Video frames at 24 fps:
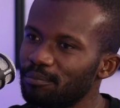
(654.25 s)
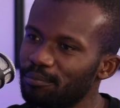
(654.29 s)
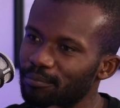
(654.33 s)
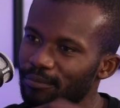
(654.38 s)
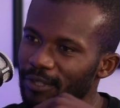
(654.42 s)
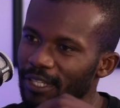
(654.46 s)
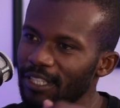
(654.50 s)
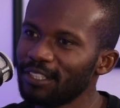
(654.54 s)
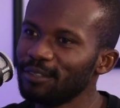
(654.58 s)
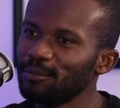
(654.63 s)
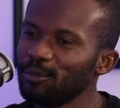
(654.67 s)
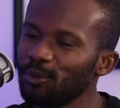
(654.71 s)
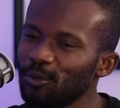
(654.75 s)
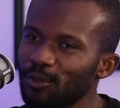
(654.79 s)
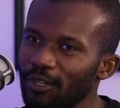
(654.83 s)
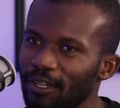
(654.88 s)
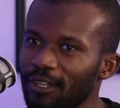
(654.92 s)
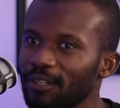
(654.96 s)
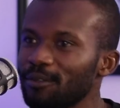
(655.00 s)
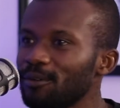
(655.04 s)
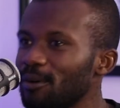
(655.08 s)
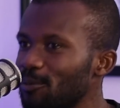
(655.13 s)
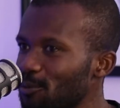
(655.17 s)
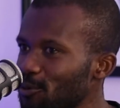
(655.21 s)
taking
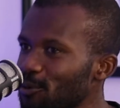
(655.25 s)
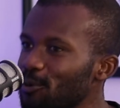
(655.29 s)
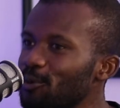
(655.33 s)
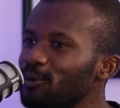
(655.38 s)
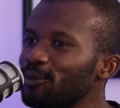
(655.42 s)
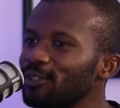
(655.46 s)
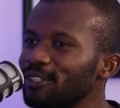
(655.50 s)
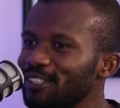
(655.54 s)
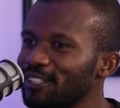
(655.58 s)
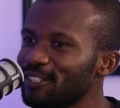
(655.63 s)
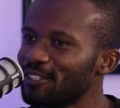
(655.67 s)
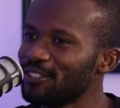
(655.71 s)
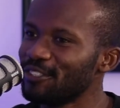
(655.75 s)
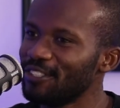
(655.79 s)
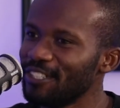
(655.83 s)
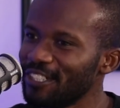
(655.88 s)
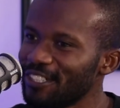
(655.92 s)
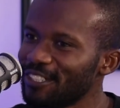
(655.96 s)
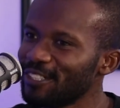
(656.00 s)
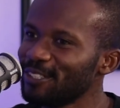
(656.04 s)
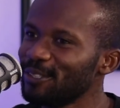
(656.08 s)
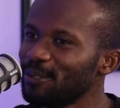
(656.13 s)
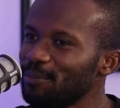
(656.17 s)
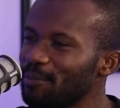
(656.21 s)
more, we'll call it the
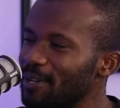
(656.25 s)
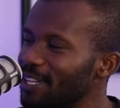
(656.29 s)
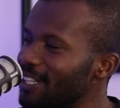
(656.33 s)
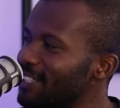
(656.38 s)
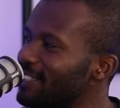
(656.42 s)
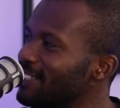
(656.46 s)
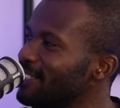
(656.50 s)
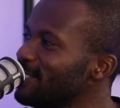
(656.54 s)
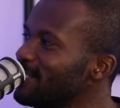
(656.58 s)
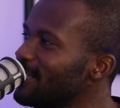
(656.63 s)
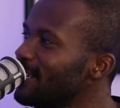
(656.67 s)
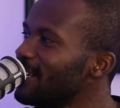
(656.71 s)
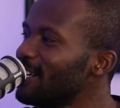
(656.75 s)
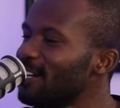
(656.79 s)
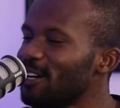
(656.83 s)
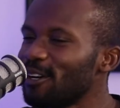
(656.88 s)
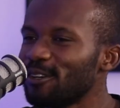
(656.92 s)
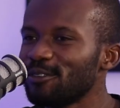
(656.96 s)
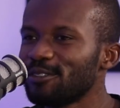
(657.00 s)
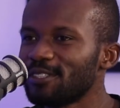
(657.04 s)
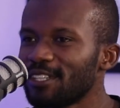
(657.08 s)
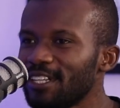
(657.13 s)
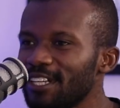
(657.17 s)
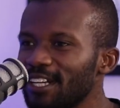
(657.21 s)
traditional method
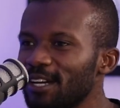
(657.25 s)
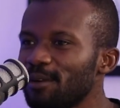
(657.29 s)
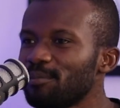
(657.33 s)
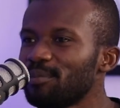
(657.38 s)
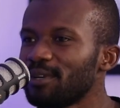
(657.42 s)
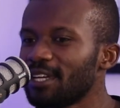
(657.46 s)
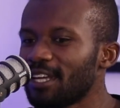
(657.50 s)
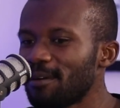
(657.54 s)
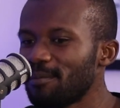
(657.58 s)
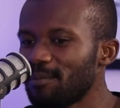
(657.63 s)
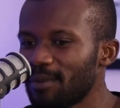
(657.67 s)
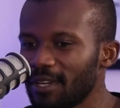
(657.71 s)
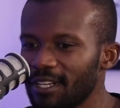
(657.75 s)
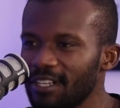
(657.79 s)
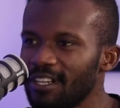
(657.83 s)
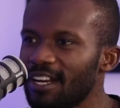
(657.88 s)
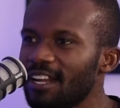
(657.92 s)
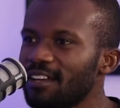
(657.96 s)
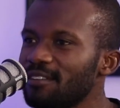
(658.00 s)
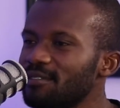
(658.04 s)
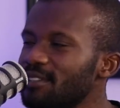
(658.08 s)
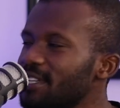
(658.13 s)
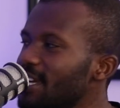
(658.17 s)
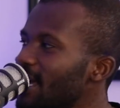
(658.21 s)
of setting up a campaign and
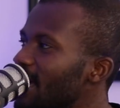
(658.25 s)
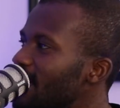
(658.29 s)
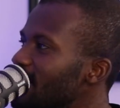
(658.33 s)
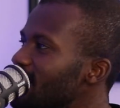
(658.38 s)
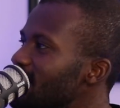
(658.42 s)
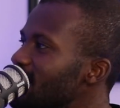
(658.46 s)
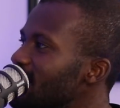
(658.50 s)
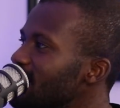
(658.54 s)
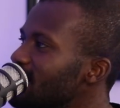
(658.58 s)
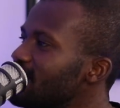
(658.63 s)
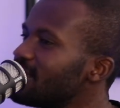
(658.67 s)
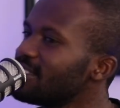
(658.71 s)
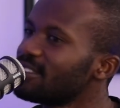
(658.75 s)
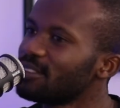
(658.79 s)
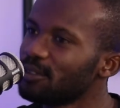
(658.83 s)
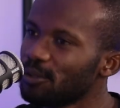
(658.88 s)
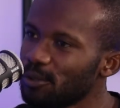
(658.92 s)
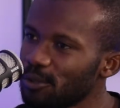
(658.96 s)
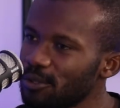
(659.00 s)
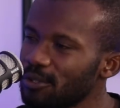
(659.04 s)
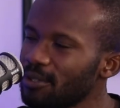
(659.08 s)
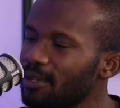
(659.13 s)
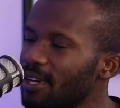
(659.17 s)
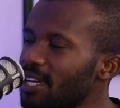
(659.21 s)
having ad sets
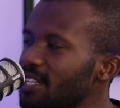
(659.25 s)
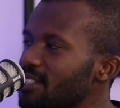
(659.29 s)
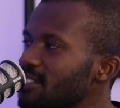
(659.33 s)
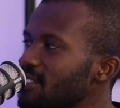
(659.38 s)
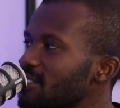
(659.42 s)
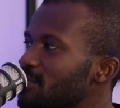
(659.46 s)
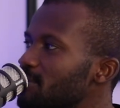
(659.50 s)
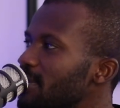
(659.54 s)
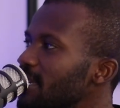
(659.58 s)
also has its